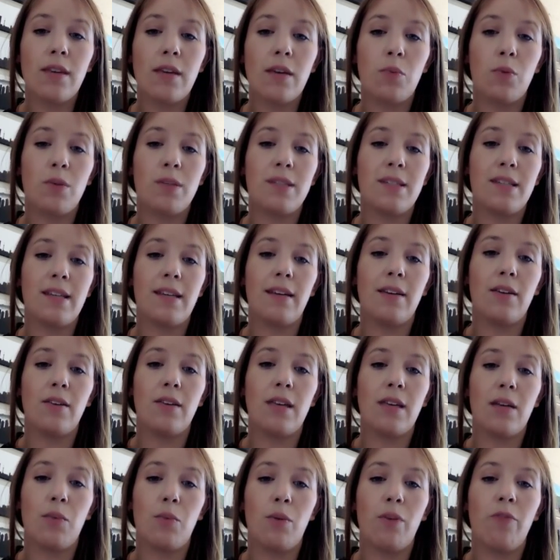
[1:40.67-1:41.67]
that would signal
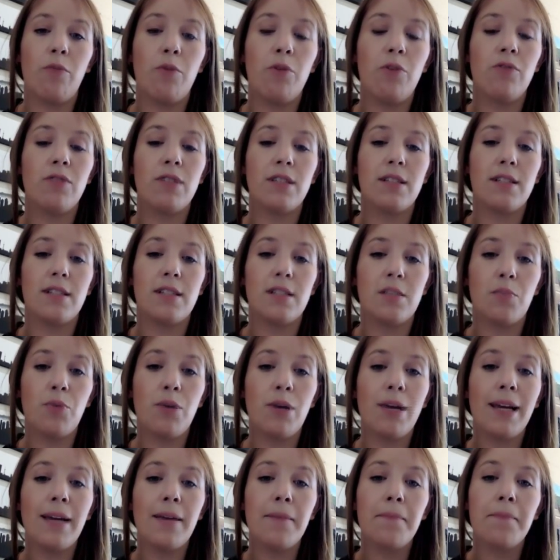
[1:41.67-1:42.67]
that we've moved into
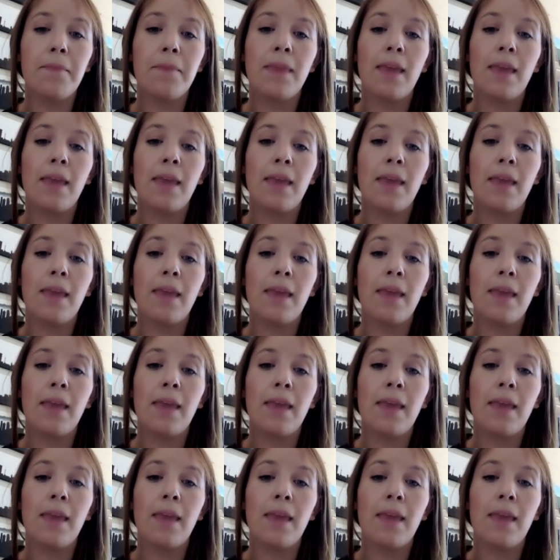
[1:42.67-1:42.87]
spring,